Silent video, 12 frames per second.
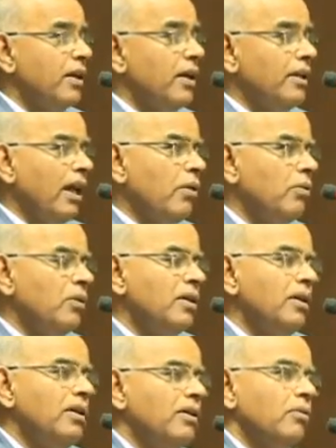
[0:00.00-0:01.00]
Now,
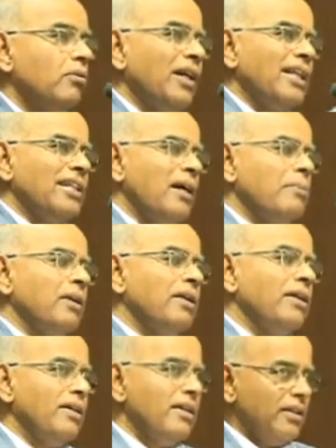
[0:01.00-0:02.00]
what has happened?
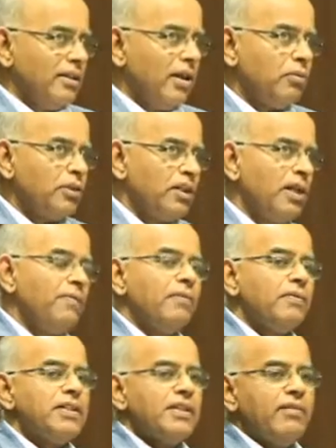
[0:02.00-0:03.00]
Now,
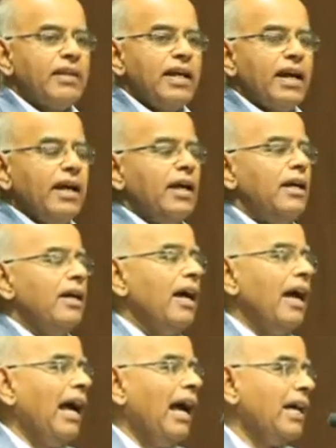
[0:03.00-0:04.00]
357A
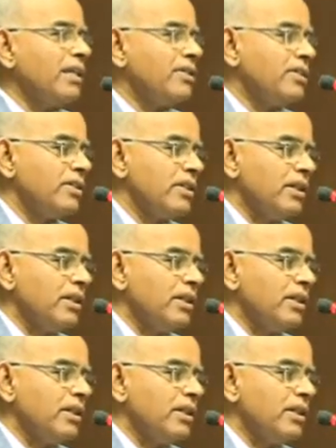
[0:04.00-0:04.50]
has